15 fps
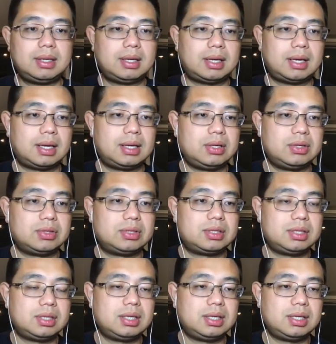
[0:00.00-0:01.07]
and you
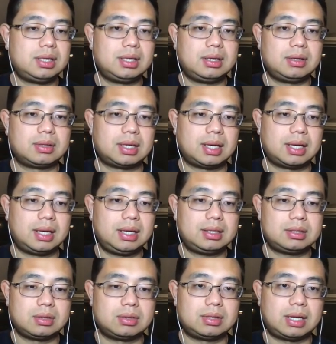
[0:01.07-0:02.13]
see, okay,
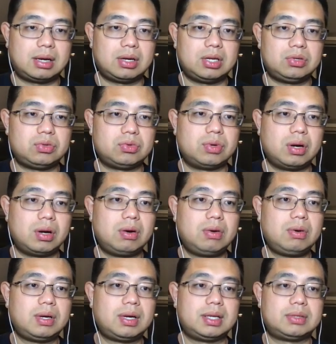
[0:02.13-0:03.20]
so now each
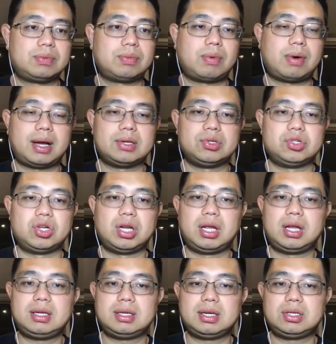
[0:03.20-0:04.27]
row is one
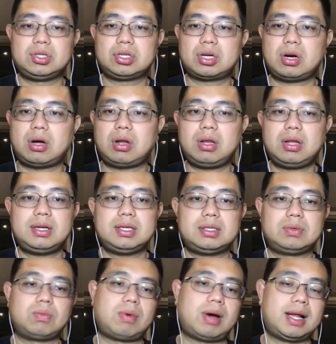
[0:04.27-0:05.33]
gene, each column
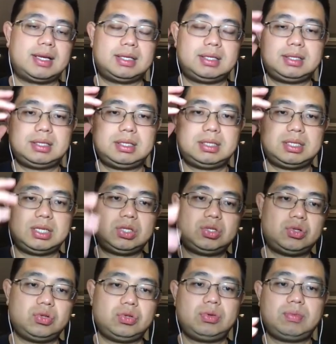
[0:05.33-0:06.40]
is one
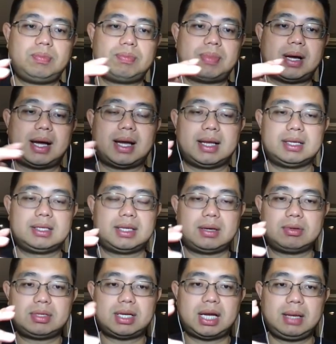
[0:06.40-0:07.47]
tissue by cell
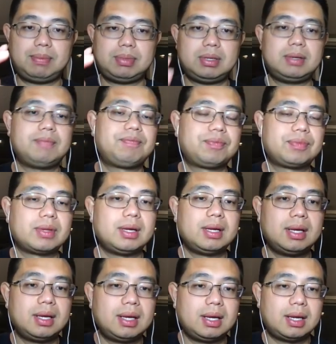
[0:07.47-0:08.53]
type,
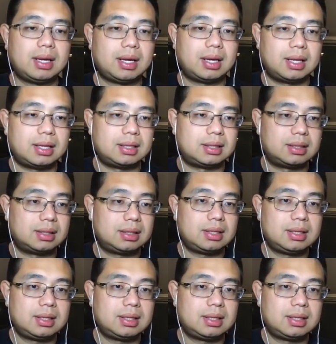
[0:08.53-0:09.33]
and